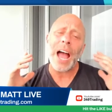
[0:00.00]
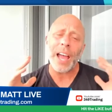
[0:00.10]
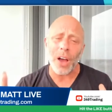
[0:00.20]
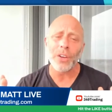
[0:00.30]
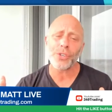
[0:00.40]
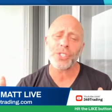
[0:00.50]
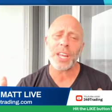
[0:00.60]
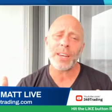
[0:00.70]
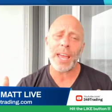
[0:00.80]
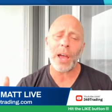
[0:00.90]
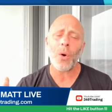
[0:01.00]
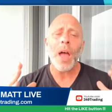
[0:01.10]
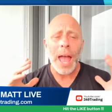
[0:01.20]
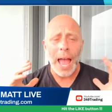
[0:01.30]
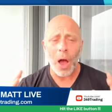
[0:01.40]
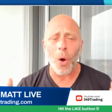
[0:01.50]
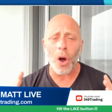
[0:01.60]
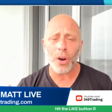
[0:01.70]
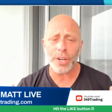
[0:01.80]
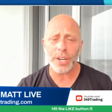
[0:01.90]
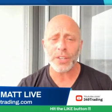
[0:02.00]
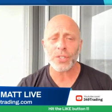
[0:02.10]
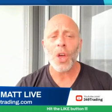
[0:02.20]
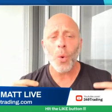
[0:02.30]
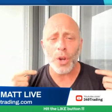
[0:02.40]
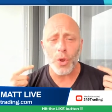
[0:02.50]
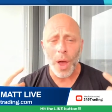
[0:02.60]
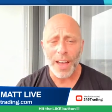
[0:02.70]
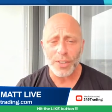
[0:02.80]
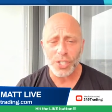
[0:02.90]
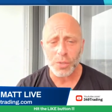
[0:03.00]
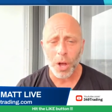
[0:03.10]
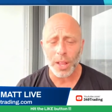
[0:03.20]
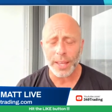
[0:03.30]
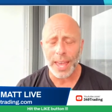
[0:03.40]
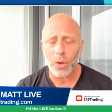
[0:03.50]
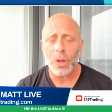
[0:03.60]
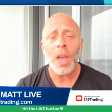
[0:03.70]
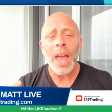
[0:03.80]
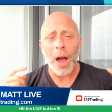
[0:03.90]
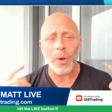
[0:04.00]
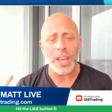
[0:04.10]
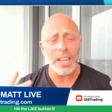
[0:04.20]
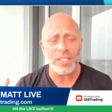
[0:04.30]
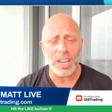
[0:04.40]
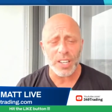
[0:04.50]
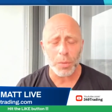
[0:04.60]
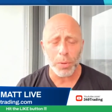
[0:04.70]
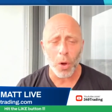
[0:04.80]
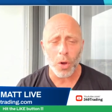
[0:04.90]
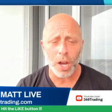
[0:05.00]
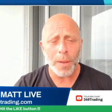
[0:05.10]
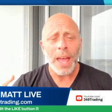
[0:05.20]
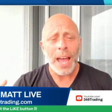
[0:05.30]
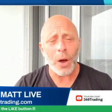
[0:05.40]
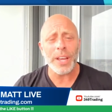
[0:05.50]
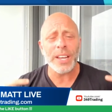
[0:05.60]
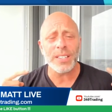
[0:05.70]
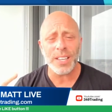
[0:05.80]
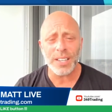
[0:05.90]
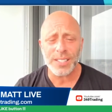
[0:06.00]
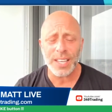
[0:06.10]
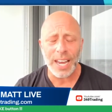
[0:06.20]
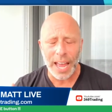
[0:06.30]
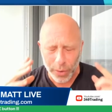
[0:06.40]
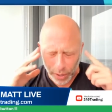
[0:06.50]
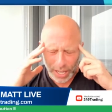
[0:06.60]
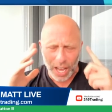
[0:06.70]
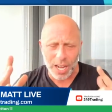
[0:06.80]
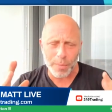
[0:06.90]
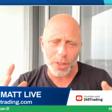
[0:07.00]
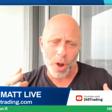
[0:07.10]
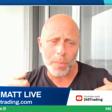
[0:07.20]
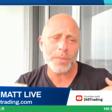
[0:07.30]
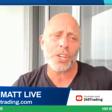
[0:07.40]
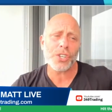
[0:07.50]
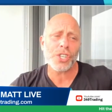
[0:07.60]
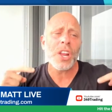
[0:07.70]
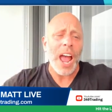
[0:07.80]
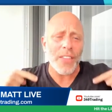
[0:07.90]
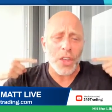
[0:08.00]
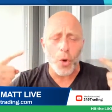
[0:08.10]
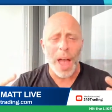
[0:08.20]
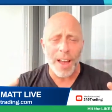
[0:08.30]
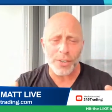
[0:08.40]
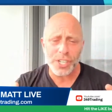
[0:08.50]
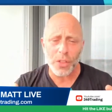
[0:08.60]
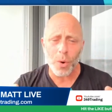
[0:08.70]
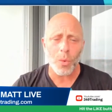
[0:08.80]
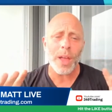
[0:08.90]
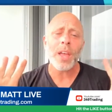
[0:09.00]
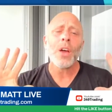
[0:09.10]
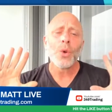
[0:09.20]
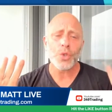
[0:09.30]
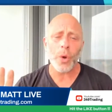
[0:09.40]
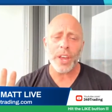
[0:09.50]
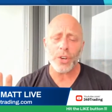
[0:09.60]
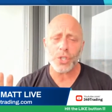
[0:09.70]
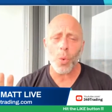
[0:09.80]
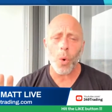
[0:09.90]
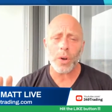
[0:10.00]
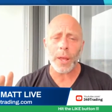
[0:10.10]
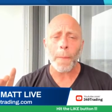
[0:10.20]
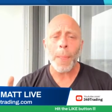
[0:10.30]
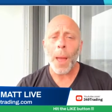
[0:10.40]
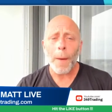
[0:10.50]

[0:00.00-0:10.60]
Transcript: I understand now how hard it is when you have a small account, how easy it is to blow it up, how easy it is to get angry. God, I'm in the wrong position. And then you average down the wrong way. So here's the warning.